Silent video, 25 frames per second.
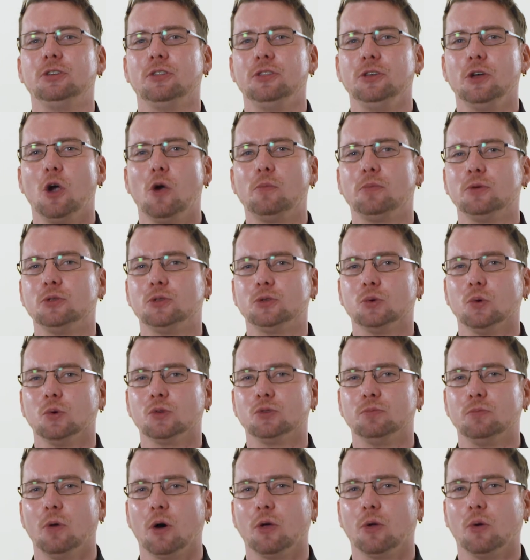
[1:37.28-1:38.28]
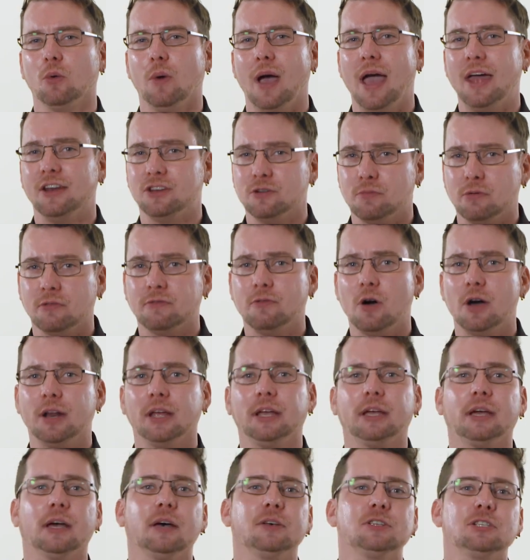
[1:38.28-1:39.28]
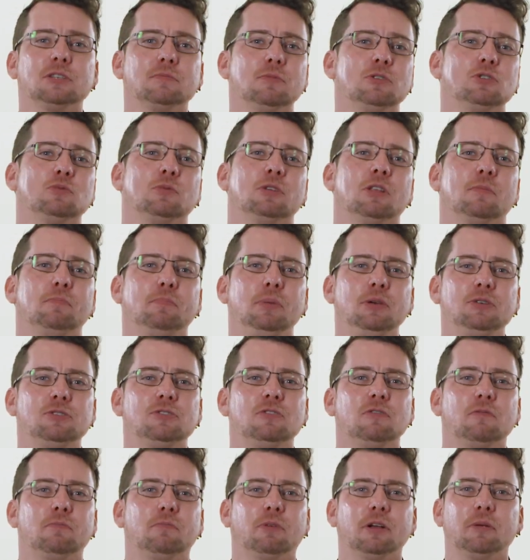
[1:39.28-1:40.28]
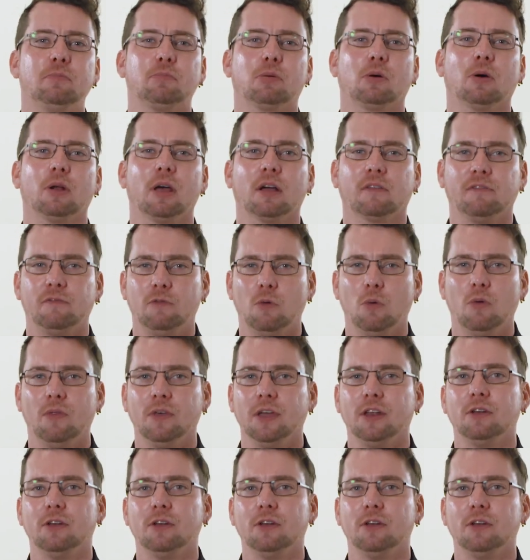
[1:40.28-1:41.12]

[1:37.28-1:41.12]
to the open source model and to providing customers with a best of breed product for the